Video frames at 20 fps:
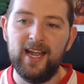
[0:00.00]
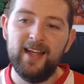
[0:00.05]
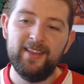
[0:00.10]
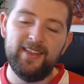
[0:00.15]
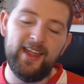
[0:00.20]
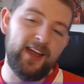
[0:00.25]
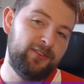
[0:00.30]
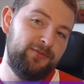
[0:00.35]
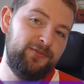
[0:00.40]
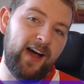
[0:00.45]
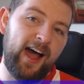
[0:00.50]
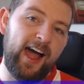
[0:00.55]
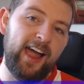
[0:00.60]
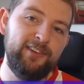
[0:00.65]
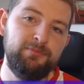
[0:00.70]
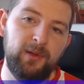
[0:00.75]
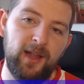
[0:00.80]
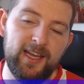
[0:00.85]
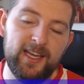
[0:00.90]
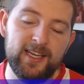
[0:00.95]
They had
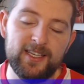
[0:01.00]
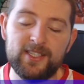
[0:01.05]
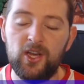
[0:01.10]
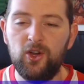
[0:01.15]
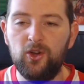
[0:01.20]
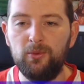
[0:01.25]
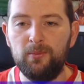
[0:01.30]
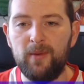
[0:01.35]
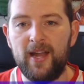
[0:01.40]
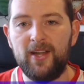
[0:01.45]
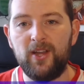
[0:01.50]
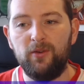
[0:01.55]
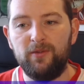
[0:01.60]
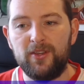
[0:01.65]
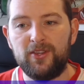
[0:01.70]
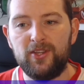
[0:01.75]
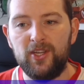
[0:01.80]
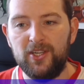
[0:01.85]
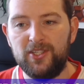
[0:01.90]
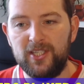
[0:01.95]
5 players who made over
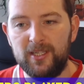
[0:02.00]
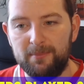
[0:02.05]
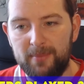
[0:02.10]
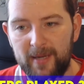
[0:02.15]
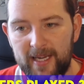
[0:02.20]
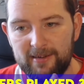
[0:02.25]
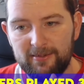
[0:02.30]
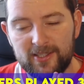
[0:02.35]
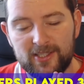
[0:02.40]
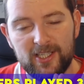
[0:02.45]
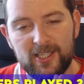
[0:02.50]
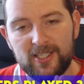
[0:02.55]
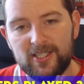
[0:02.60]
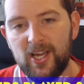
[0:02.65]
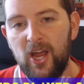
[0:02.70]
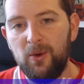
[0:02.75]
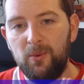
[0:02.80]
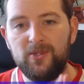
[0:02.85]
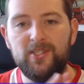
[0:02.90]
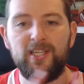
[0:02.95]
30 appearances,
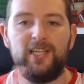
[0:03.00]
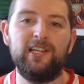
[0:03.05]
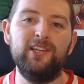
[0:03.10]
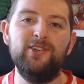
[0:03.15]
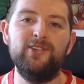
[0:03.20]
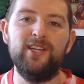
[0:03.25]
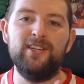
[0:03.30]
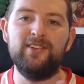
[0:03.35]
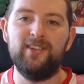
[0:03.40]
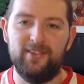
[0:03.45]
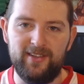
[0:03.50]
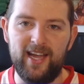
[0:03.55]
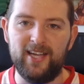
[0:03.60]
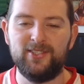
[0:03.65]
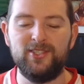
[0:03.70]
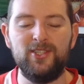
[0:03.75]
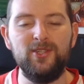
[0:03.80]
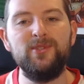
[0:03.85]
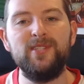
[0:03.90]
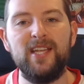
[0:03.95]
which included their
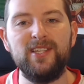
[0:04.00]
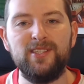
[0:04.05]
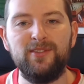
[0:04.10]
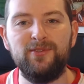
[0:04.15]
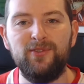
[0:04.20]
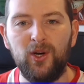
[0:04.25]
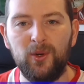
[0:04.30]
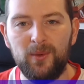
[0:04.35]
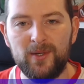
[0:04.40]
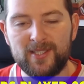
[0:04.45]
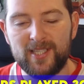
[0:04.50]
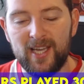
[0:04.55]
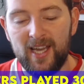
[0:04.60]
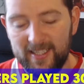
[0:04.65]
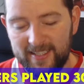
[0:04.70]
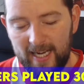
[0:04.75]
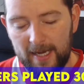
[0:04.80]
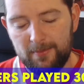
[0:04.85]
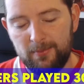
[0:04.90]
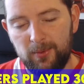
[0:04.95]
2 centre-forwards
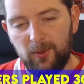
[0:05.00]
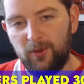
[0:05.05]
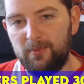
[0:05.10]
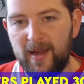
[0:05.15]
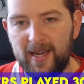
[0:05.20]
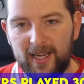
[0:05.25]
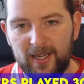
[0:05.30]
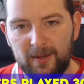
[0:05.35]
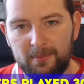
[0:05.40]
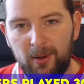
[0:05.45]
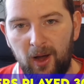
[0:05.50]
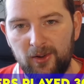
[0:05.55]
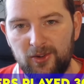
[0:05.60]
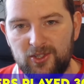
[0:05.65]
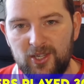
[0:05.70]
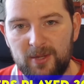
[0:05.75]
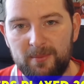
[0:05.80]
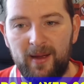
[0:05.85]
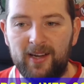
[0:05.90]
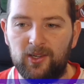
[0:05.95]
capable of making a
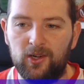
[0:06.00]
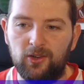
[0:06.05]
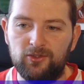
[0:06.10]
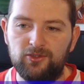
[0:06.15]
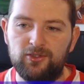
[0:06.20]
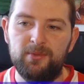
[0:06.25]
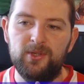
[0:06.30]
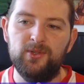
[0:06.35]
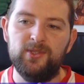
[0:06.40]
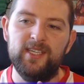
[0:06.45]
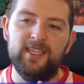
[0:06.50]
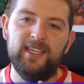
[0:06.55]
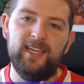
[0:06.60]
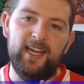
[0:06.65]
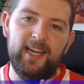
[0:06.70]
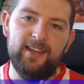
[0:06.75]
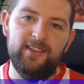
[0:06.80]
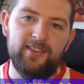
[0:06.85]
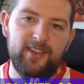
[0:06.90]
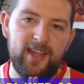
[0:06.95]
partnership and contributing
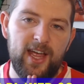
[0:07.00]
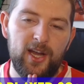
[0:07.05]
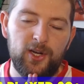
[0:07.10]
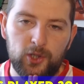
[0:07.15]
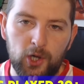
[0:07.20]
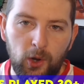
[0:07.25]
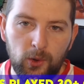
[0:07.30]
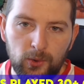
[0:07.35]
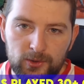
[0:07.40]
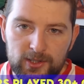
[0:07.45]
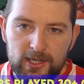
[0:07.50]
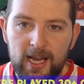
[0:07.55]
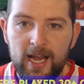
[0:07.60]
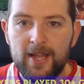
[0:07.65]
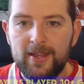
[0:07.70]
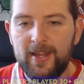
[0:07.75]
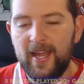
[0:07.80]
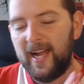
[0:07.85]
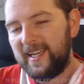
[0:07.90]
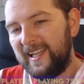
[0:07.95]
in their goals.
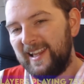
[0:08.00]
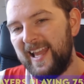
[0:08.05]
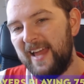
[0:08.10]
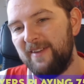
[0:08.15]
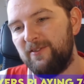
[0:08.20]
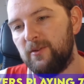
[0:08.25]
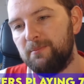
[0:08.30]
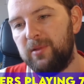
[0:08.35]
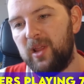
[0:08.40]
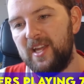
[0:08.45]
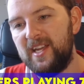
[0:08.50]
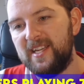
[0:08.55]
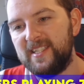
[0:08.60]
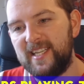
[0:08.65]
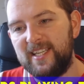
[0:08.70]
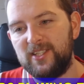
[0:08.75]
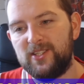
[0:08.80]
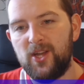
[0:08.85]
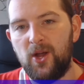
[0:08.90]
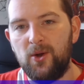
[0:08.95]
They had 11 players
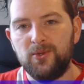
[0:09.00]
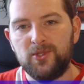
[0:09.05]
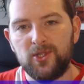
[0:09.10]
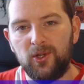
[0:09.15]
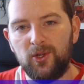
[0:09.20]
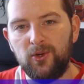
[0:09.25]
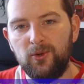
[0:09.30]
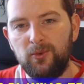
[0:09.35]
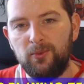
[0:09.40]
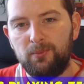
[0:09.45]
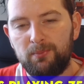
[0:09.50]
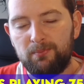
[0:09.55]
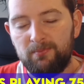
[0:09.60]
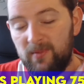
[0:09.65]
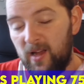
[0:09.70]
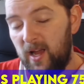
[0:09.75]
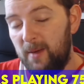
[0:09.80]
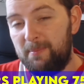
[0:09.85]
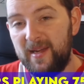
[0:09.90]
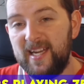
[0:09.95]
in total who
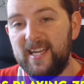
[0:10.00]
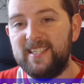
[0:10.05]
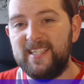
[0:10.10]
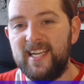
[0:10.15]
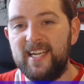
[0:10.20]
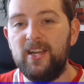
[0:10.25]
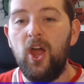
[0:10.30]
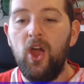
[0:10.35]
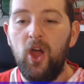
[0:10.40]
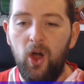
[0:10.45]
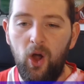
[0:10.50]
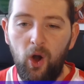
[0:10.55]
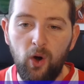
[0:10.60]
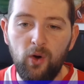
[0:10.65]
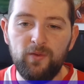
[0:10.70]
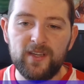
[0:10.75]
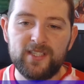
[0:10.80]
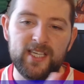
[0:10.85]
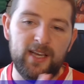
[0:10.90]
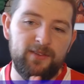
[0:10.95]
appeared in
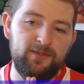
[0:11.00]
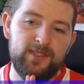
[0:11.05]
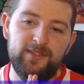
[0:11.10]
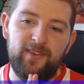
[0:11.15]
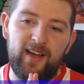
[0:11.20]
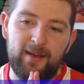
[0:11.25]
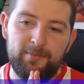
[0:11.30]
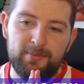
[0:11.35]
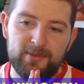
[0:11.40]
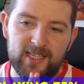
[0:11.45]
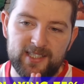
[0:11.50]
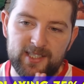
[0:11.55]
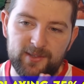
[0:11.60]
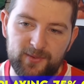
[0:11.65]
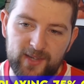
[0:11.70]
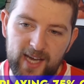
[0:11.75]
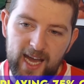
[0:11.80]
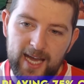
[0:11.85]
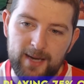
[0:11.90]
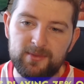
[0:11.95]
over 75% of
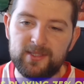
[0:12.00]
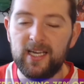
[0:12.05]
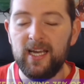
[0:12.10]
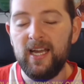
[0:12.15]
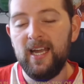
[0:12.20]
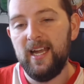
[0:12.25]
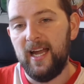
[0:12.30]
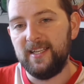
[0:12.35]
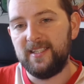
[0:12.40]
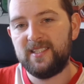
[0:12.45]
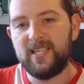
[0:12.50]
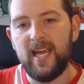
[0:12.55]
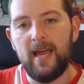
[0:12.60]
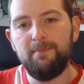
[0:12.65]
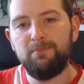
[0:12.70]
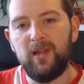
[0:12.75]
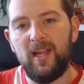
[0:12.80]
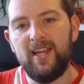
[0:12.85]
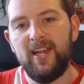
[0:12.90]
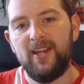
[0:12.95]
games, and
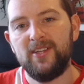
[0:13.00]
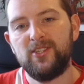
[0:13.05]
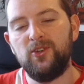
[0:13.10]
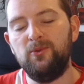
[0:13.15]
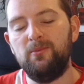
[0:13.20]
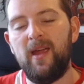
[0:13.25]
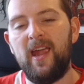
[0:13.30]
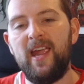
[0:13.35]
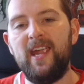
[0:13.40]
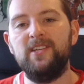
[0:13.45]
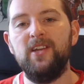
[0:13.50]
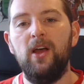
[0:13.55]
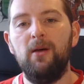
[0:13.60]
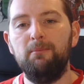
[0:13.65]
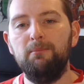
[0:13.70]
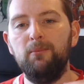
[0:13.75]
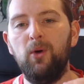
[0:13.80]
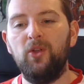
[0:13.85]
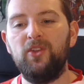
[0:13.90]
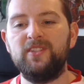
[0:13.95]
10 players who made
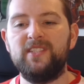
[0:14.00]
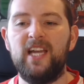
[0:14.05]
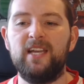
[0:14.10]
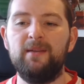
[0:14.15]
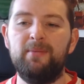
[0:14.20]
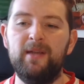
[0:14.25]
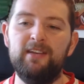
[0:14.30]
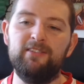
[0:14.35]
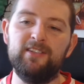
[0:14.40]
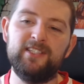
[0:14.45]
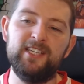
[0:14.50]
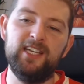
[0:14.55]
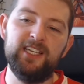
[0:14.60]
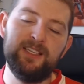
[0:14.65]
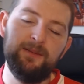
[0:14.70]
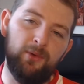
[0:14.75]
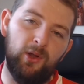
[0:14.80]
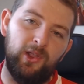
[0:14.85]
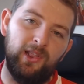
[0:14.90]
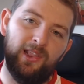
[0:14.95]
more than 10 appearances,
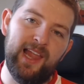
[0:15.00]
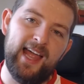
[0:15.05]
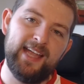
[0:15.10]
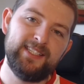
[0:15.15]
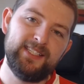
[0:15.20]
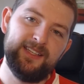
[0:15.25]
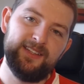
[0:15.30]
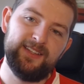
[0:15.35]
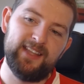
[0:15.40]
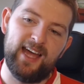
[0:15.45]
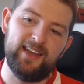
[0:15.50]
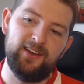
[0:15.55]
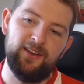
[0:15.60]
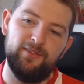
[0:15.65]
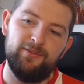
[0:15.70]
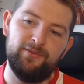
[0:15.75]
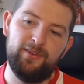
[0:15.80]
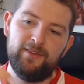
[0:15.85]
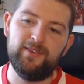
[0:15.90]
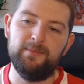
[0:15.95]
but less than
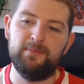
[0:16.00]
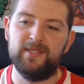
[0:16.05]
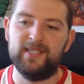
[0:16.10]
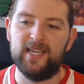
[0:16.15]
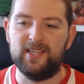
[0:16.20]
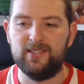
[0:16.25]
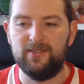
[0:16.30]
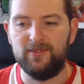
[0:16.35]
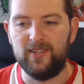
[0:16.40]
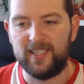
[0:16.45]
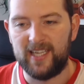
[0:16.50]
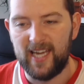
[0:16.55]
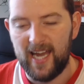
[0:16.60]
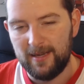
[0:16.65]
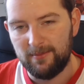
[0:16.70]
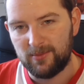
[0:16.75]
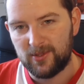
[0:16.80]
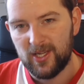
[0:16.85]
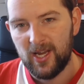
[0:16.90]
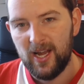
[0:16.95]
50% of the
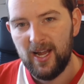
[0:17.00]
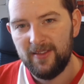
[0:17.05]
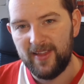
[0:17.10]
games.